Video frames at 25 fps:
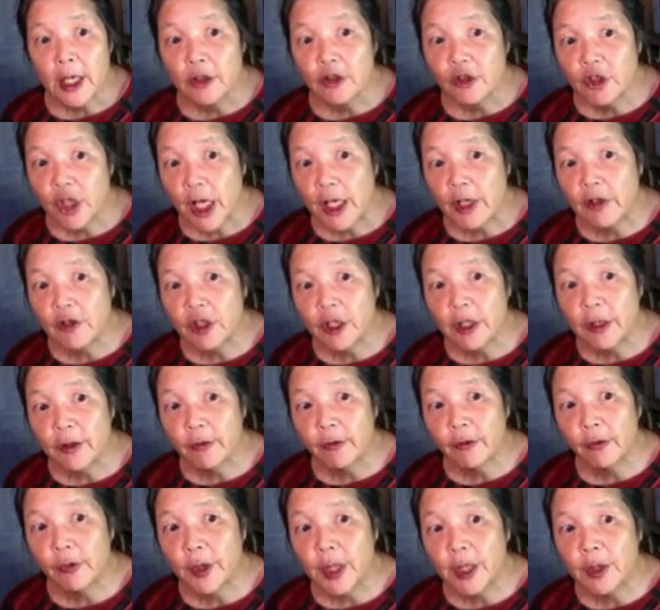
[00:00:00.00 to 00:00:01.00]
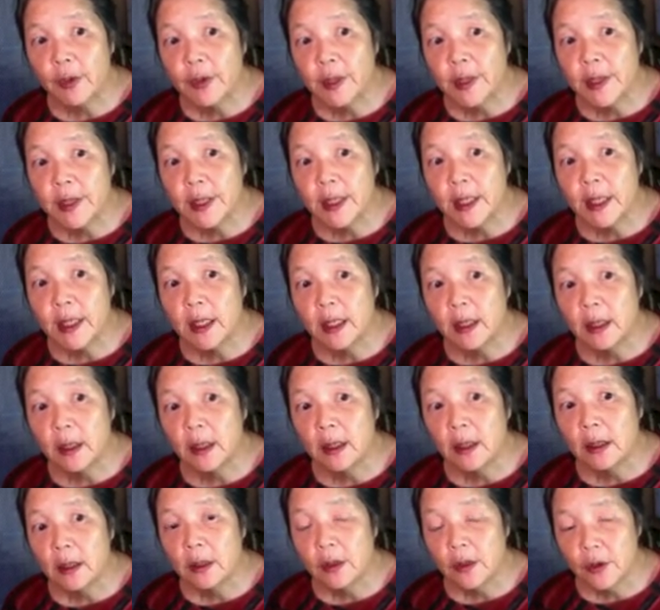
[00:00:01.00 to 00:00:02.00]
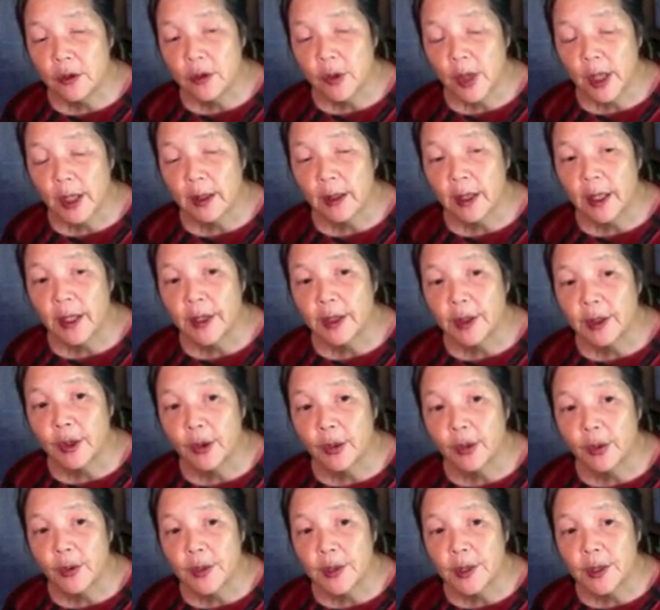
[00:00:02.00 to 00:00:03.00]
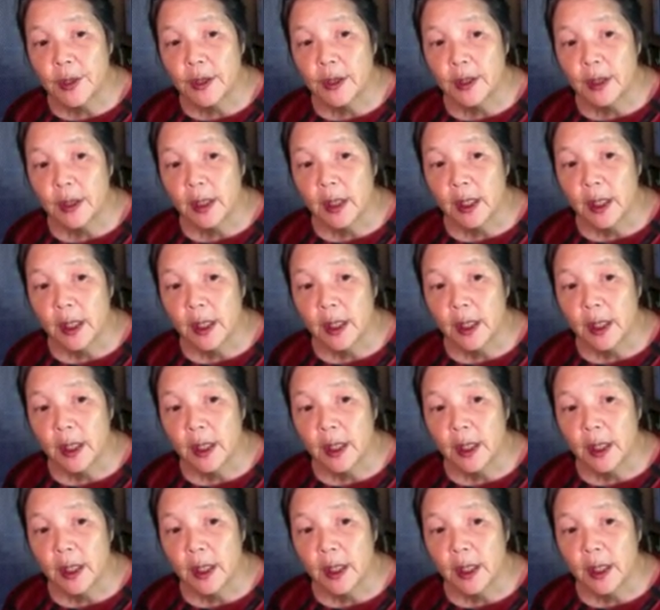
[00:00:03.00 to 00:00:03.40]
changing the frequency to strengthen the dose.